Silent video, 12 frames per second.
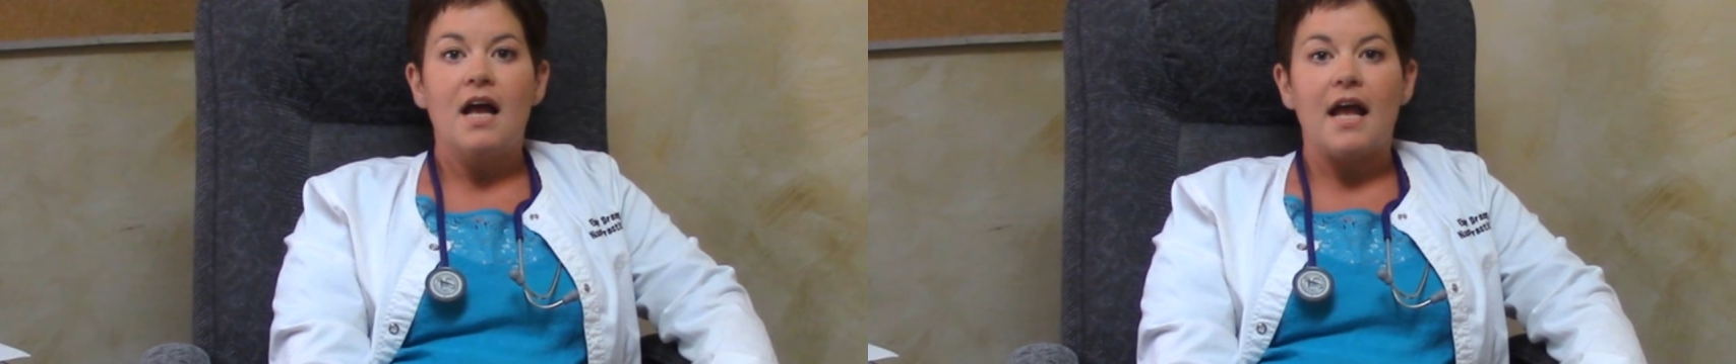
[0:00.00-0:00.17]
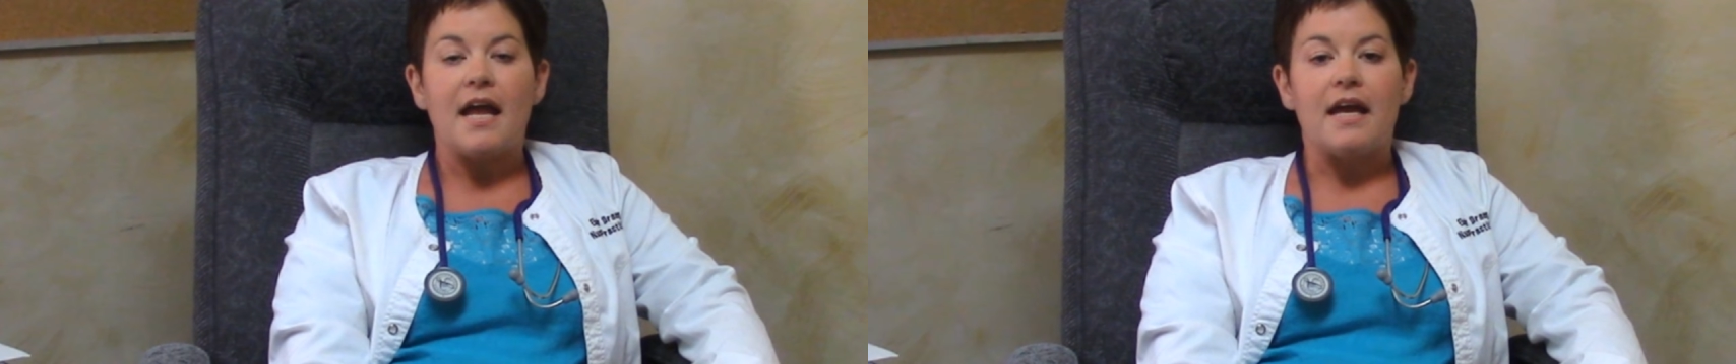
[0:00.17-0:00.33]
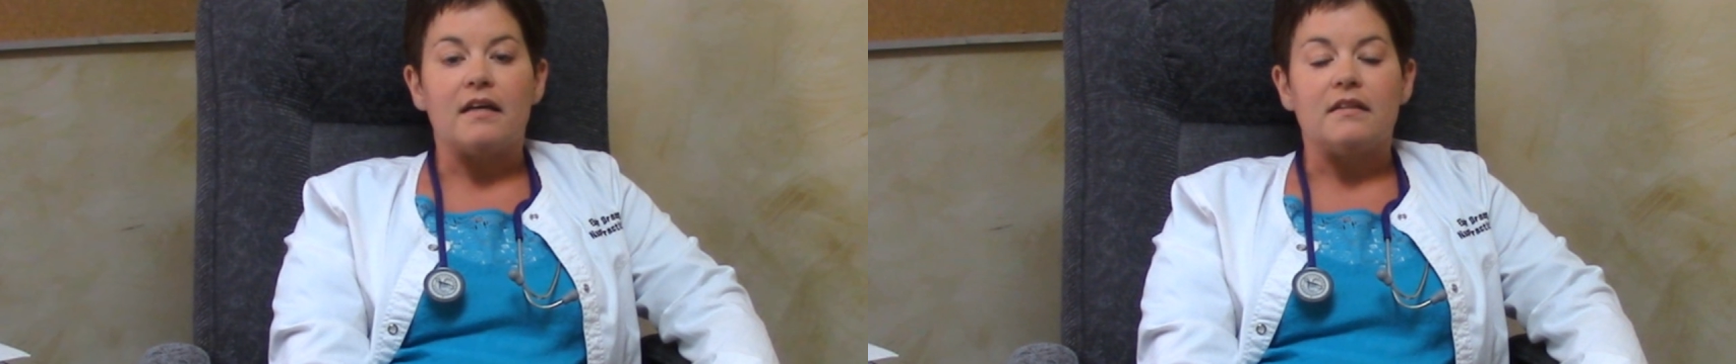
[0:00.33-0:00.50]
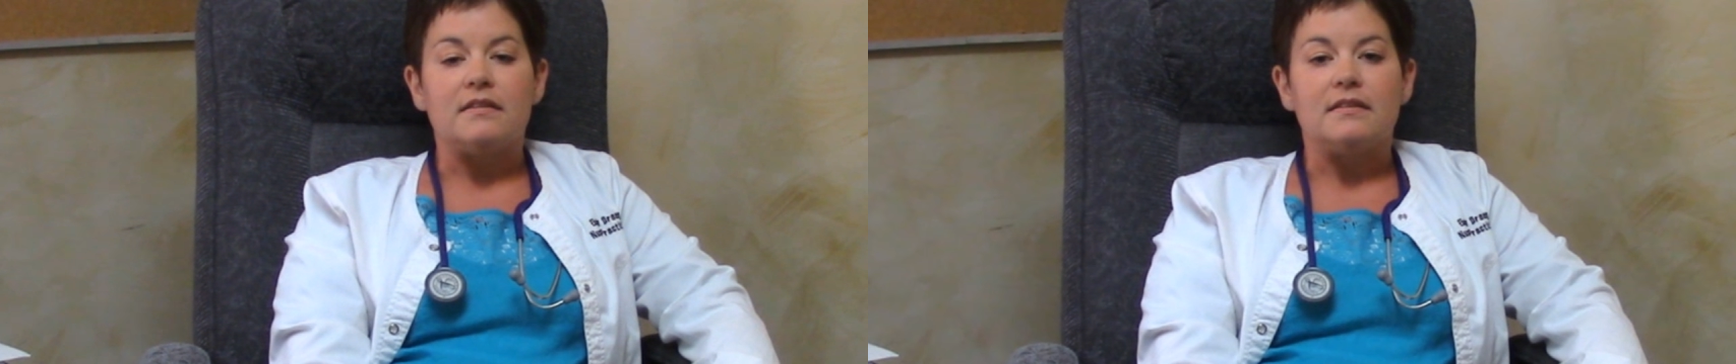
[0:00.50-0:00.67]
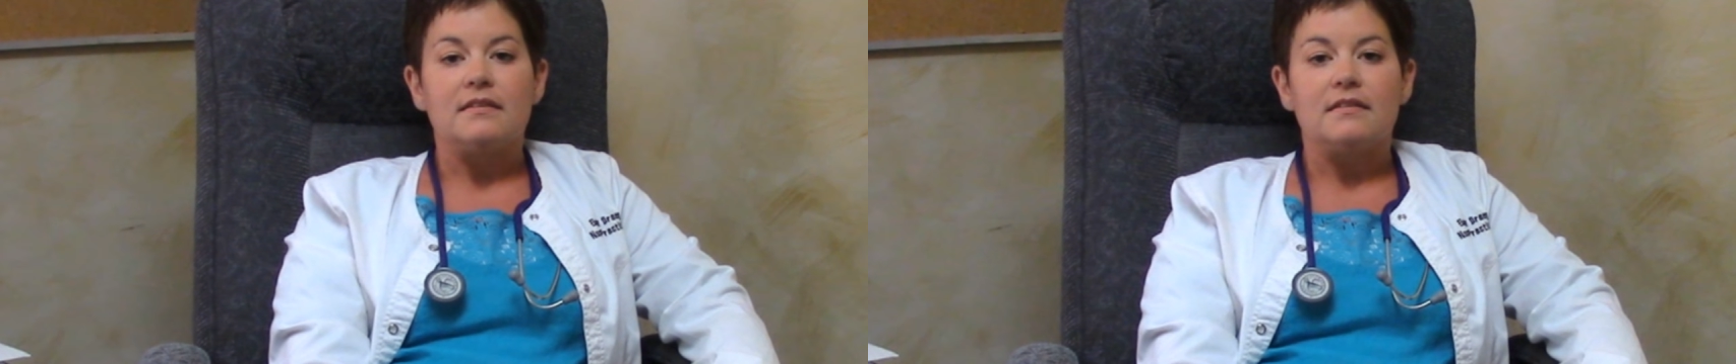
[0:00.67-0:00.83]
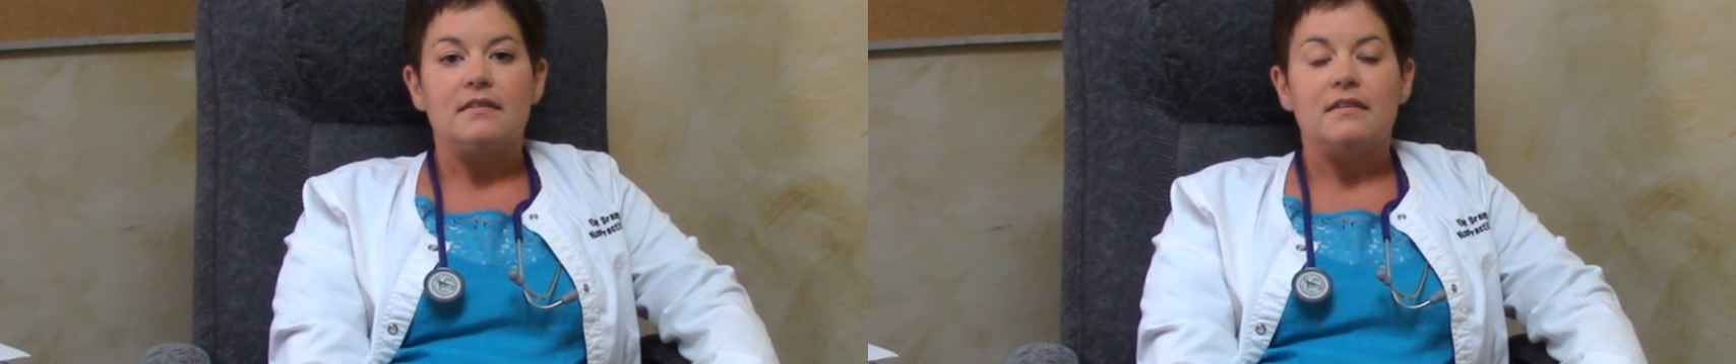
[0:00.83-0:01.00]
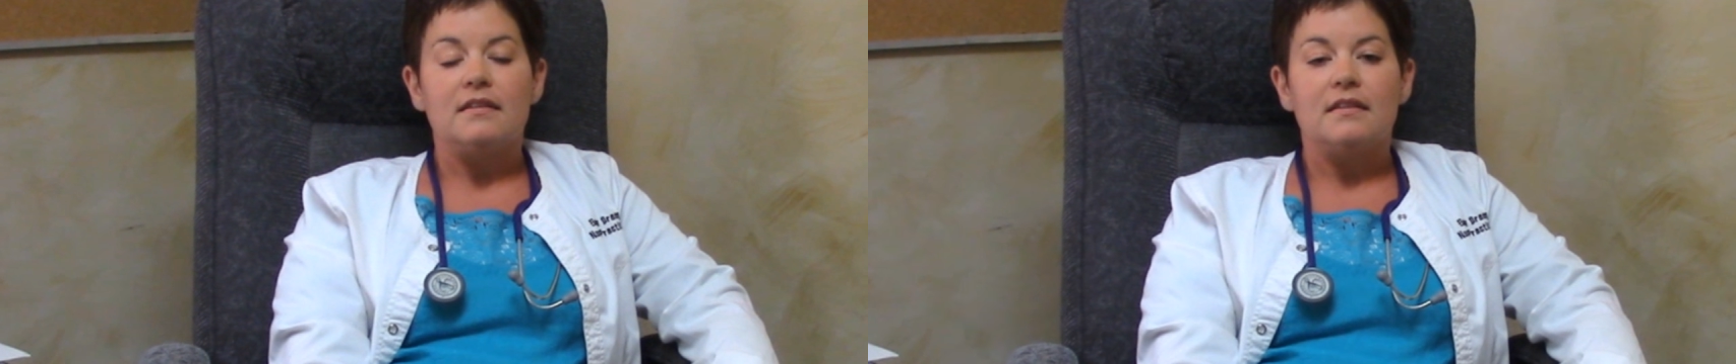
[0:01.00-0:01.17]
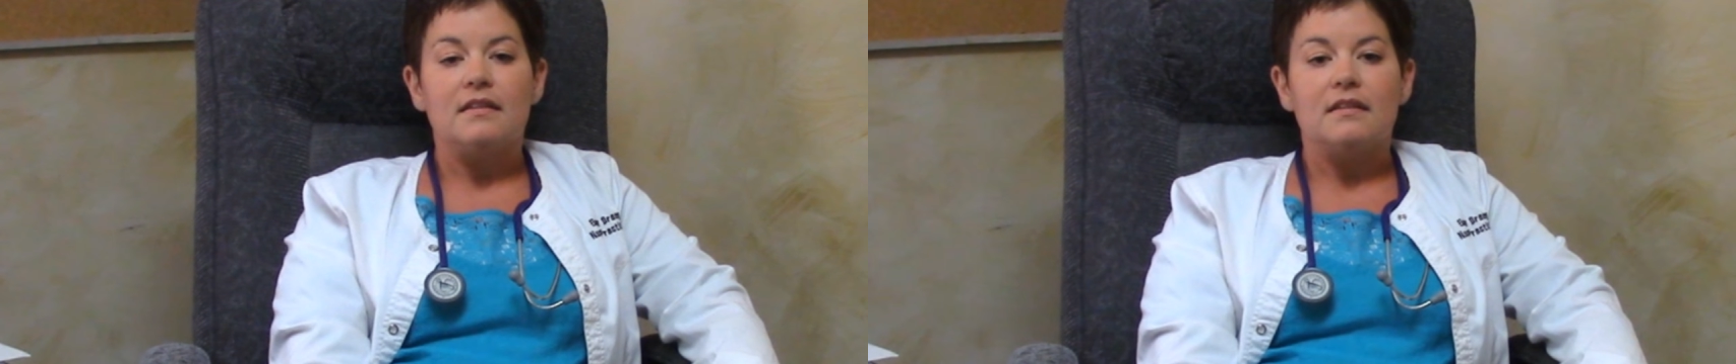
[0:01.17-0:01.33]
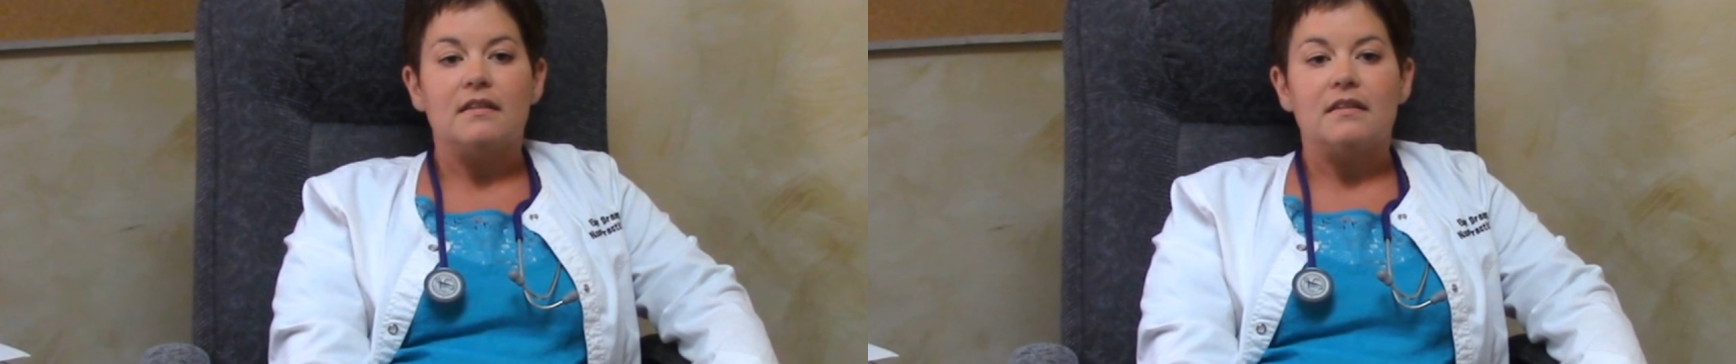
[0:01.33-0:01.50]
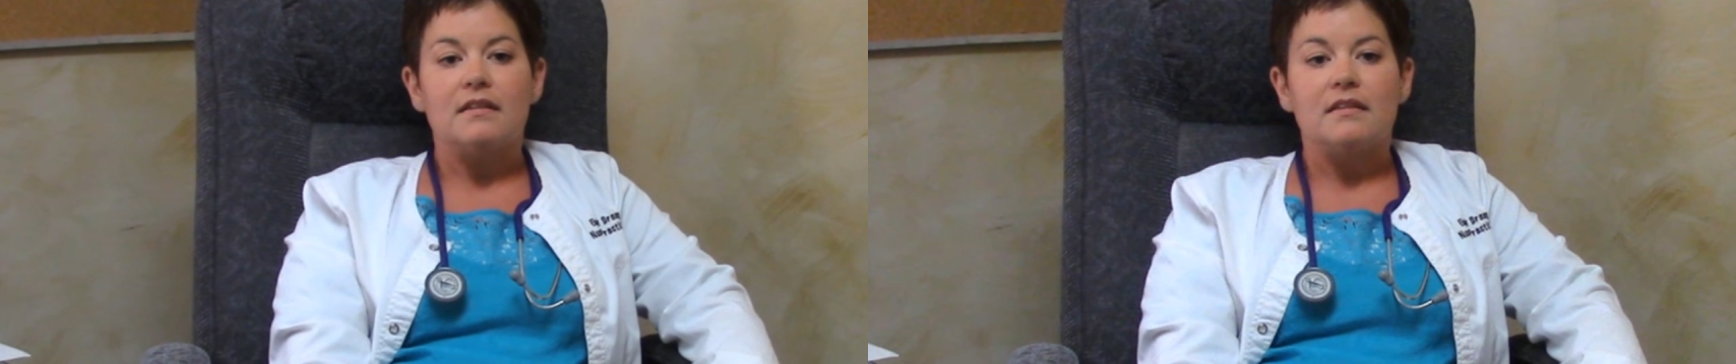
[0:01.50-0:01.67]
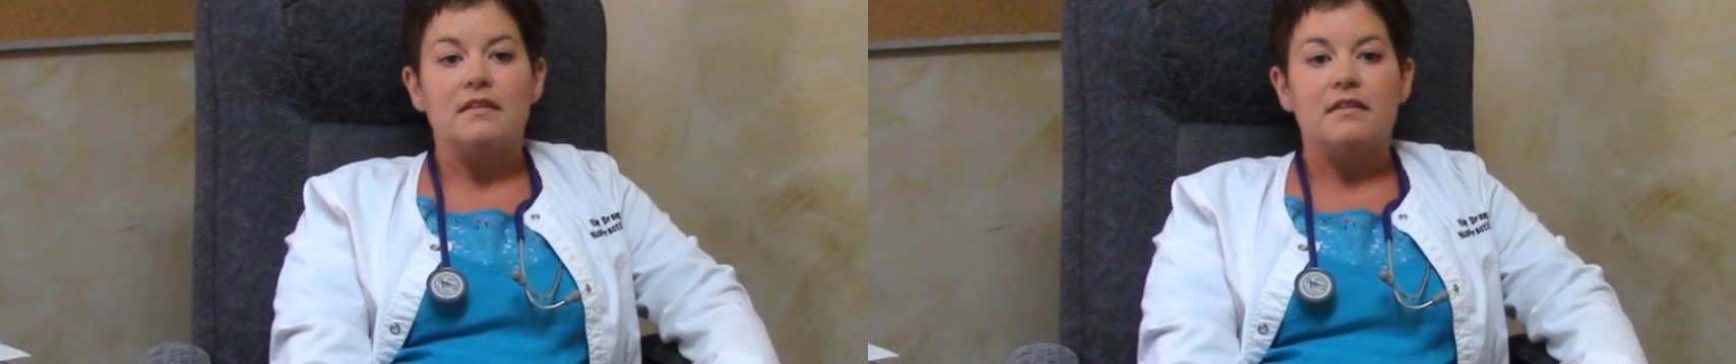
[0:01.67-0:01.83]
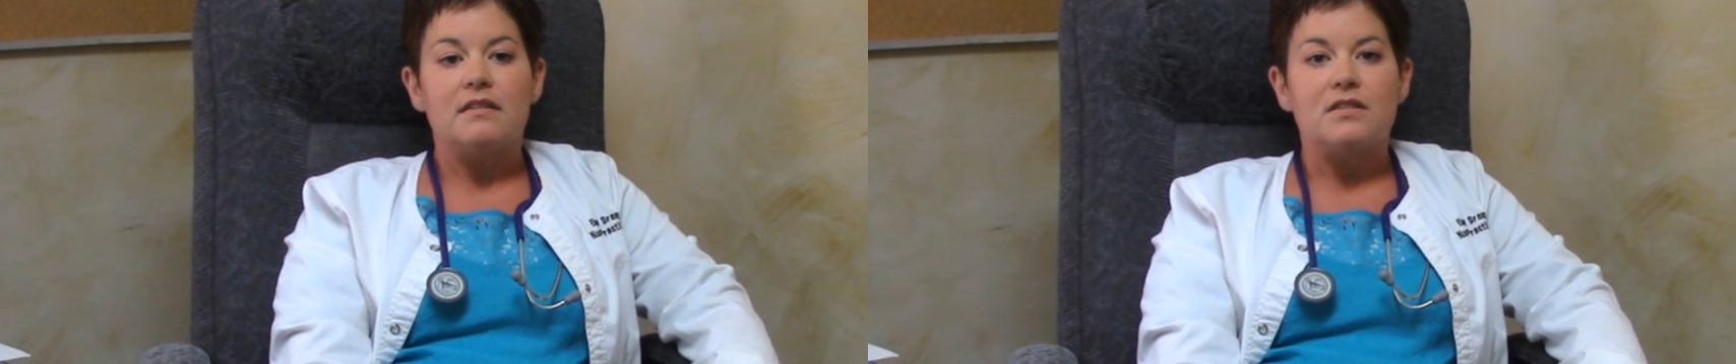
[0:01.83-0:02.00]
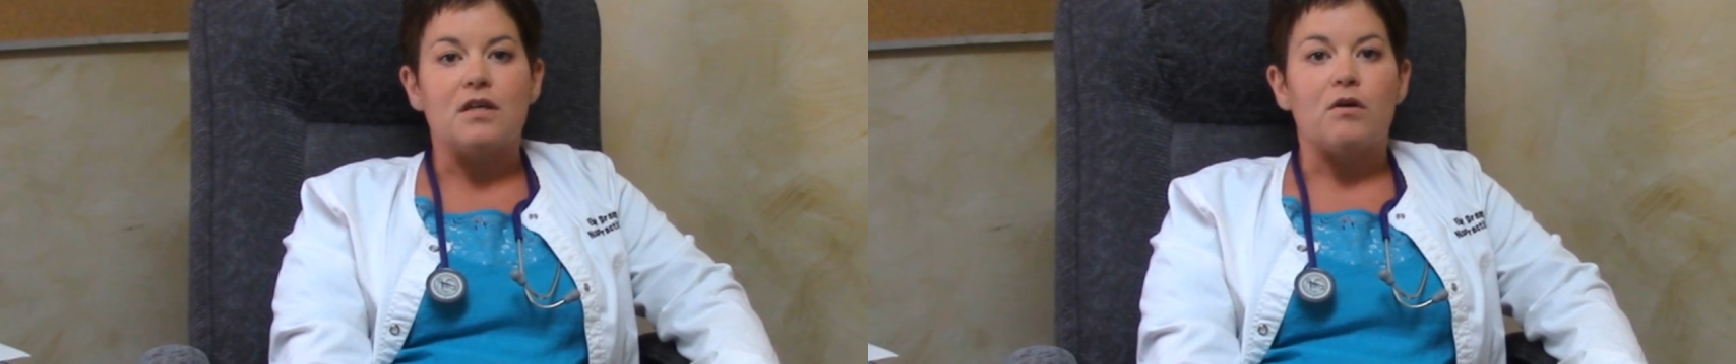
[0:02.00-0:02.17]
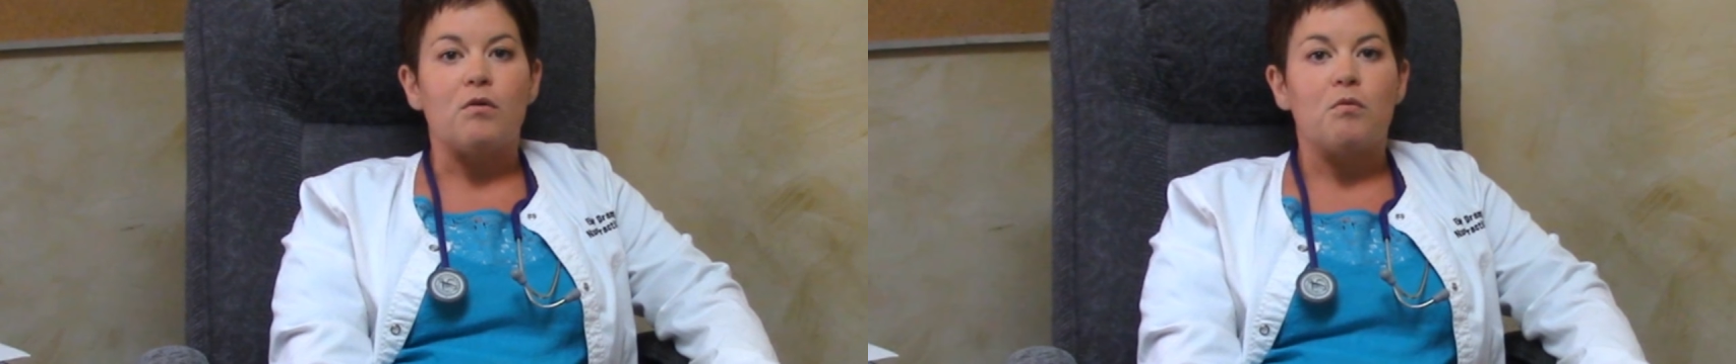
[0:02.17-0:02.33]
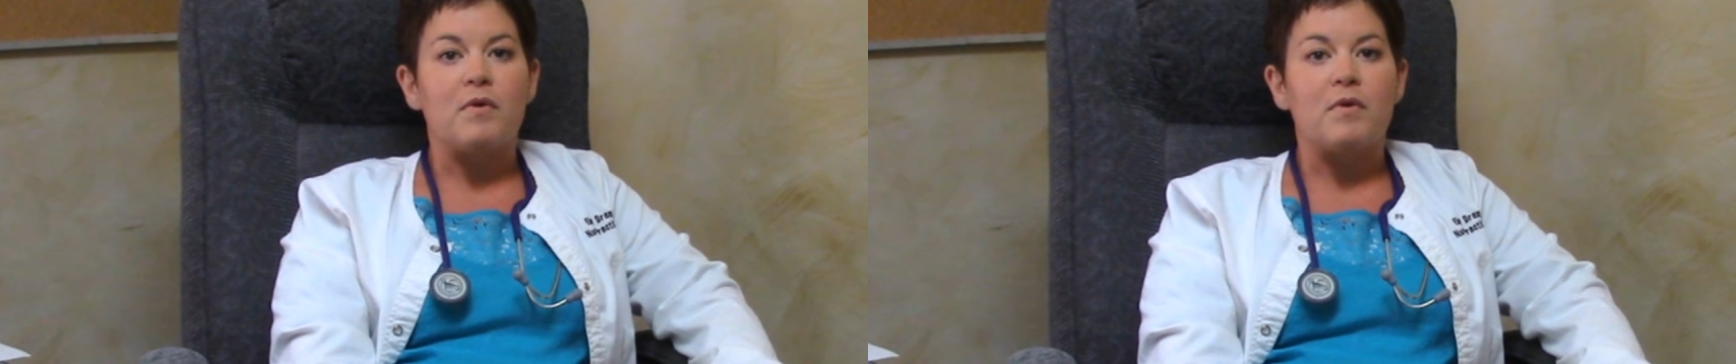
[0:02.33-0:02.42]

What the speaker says: And so